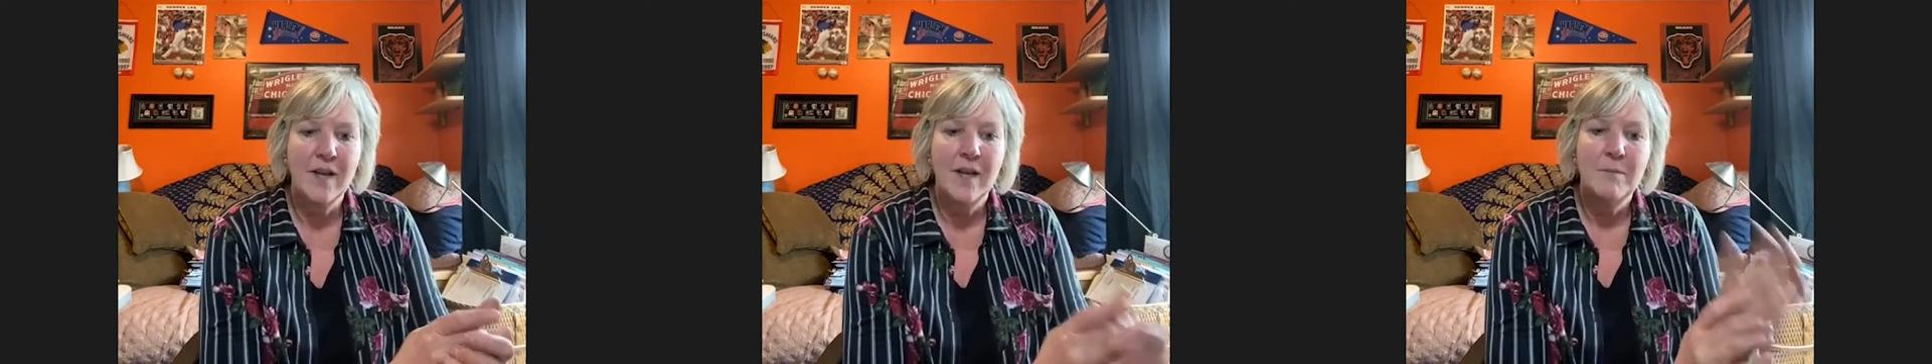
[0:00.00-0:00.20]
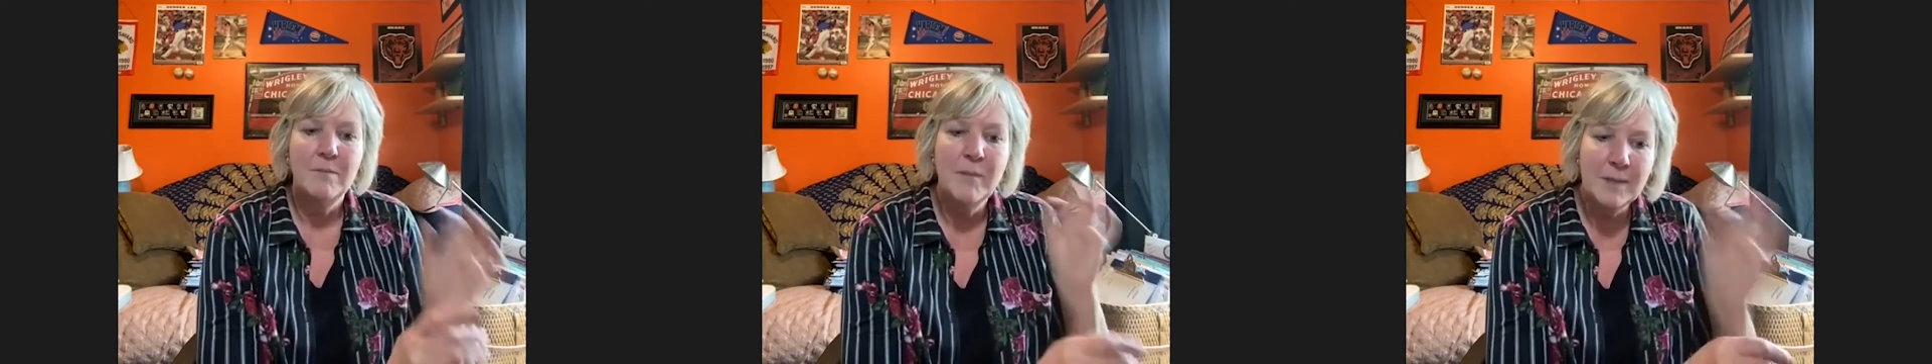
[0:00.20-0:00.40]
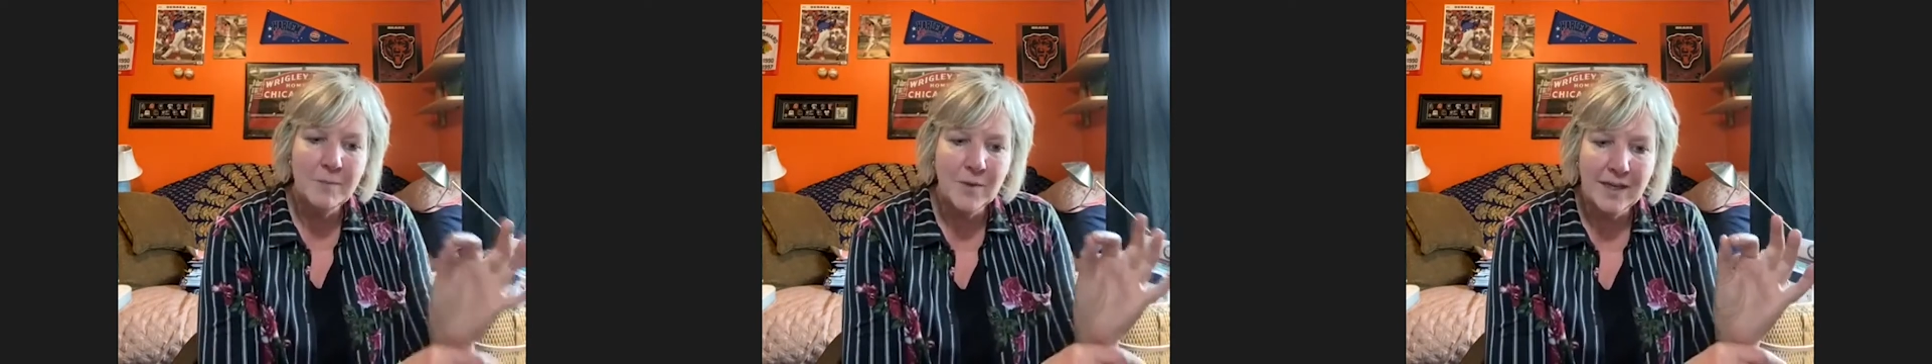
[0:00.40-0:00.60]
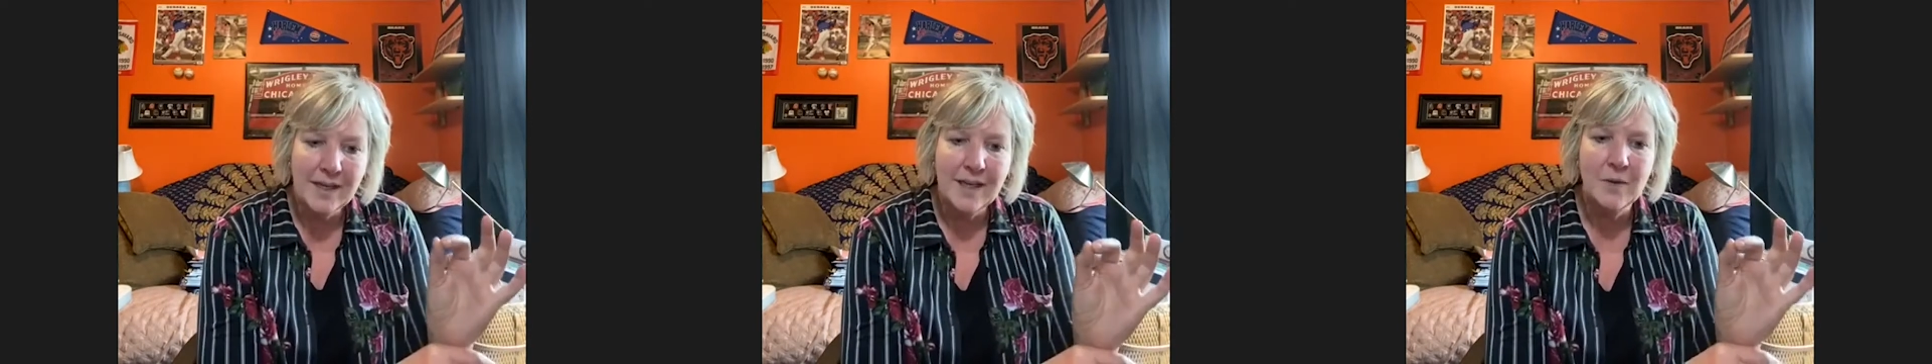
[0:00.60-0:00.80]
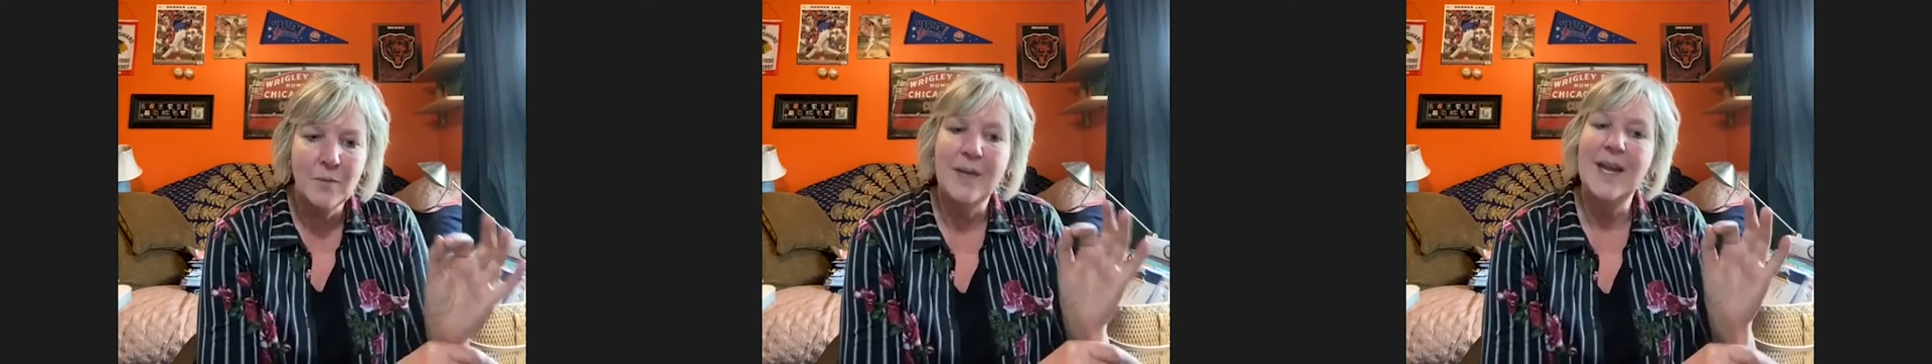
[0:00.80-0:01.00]
memory
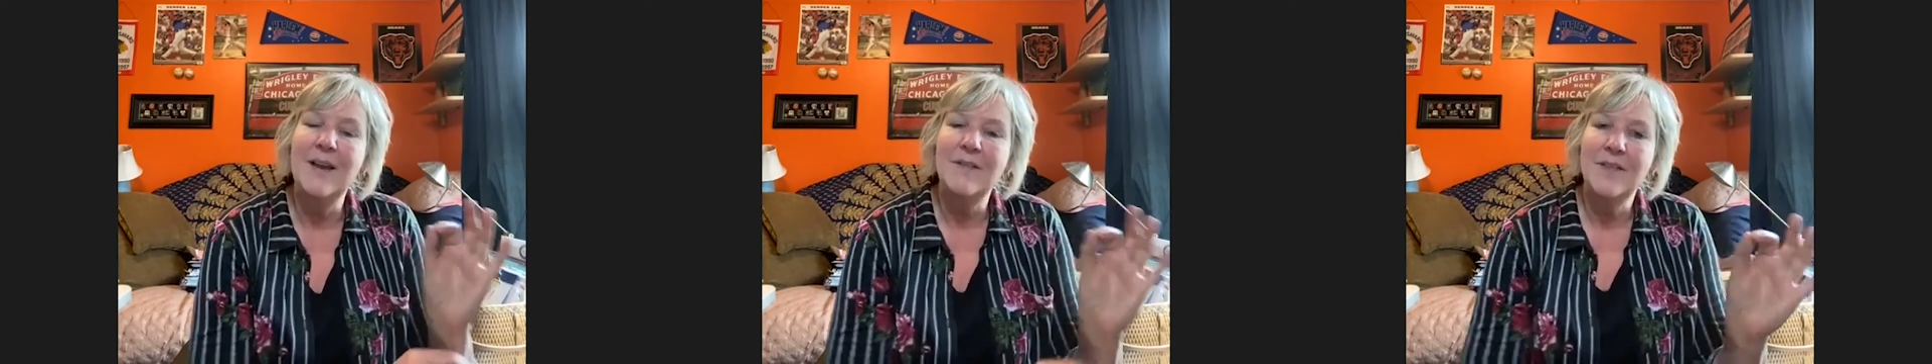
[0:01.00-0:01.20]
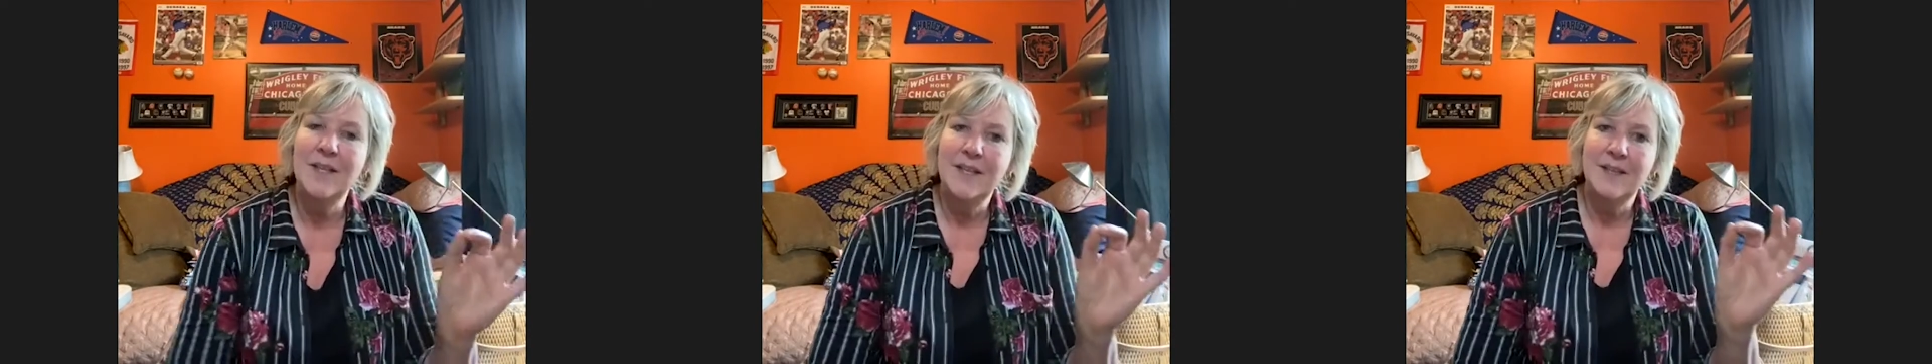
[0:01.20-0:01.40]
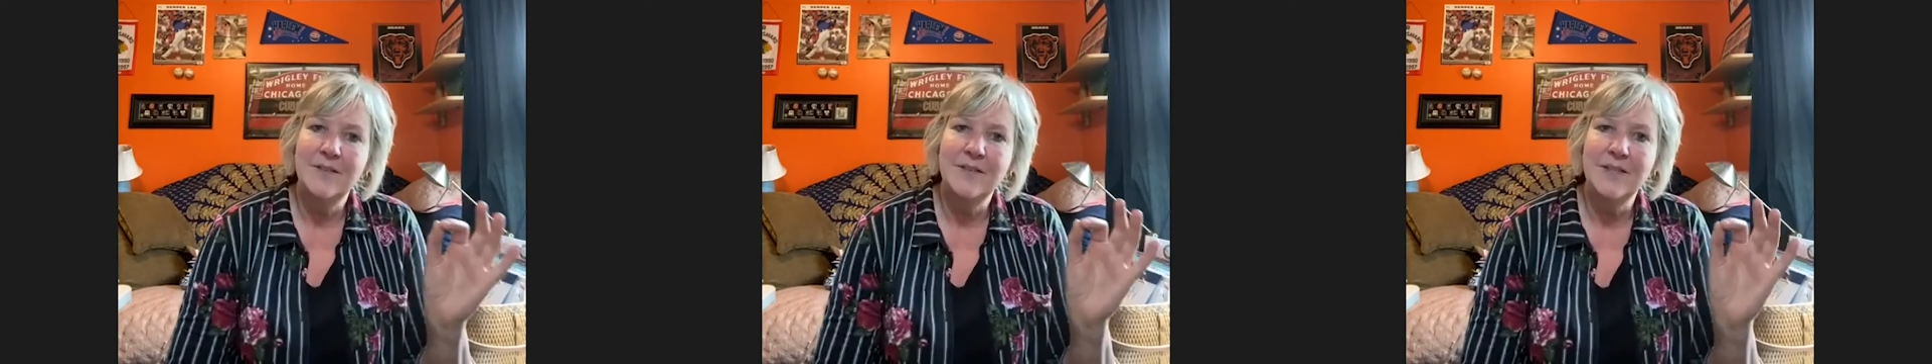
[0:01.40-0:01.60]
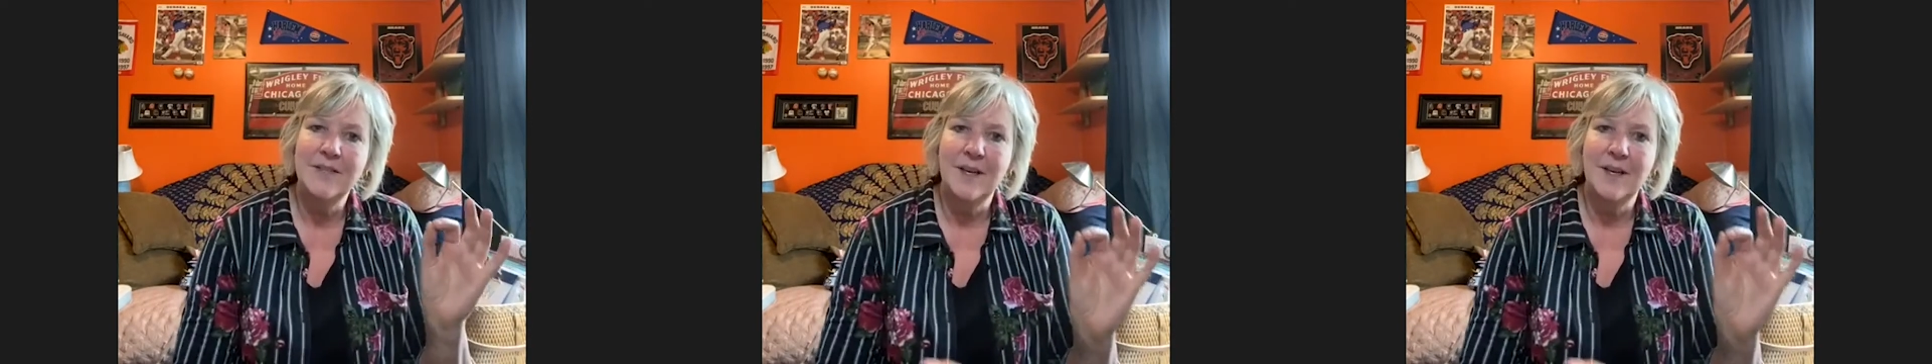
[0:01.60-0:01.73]
and we have the gift